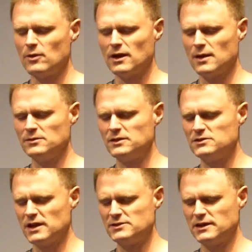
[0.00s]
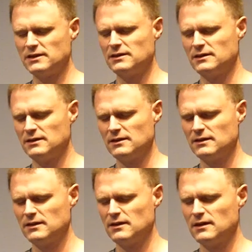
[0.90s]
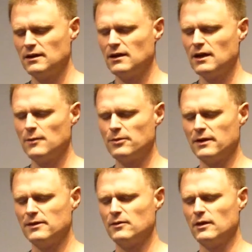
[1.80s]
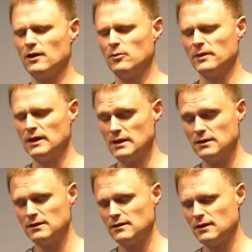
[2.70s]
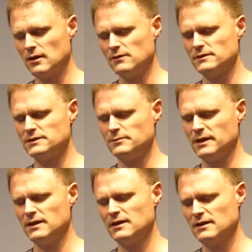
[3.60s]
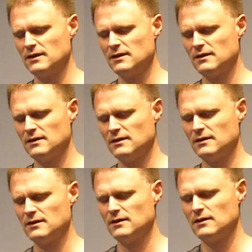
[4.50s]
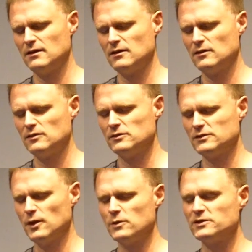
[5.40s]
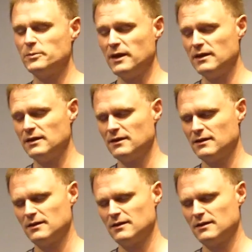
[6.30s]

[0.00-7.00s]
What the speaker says: When it comes to judging, I pray that you'll help me and all of us be slow to speak